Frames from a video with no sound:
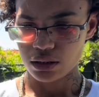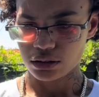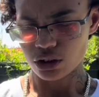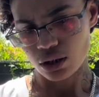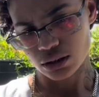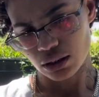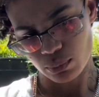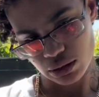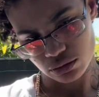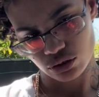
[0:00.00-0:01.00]
So I think
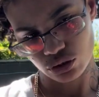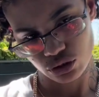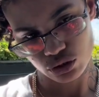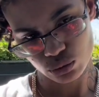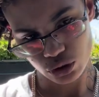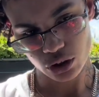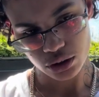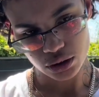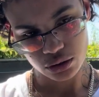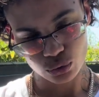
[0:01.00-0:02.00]
about
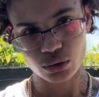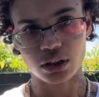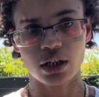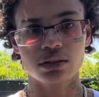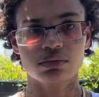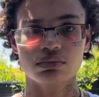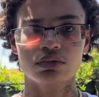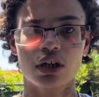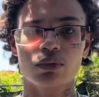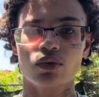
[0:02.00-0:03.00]
2:30, 3 o'clock
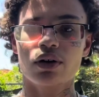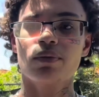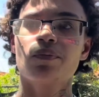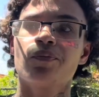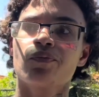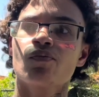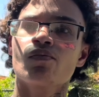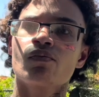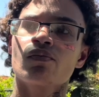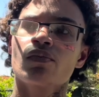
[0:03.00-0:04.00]
come around,
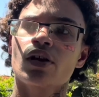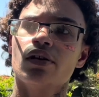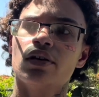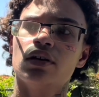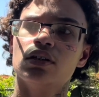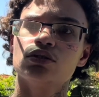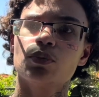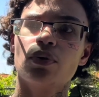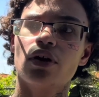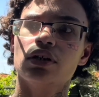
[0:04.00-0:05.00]
and there was a
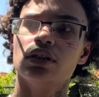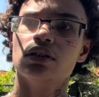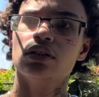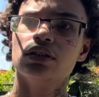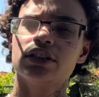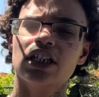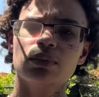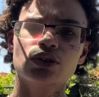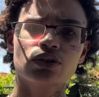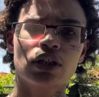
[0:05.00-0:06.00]
part in the
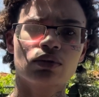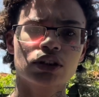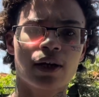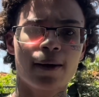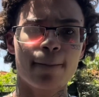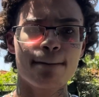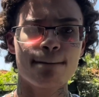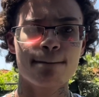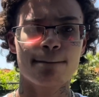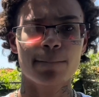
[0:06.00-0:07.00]
tapestry that was like,
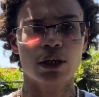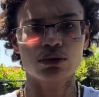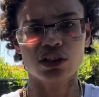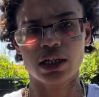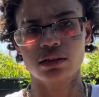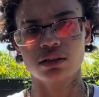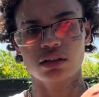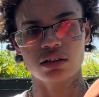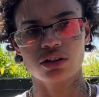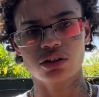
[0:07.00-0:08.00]
it was like
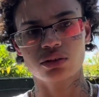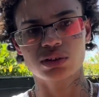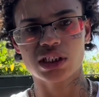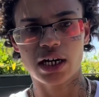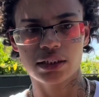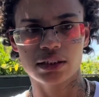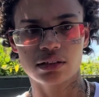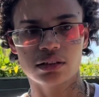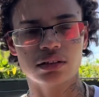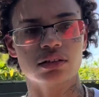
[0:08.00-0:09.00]
a girl was hiding
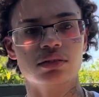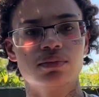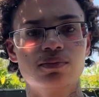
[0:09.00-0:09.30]
in the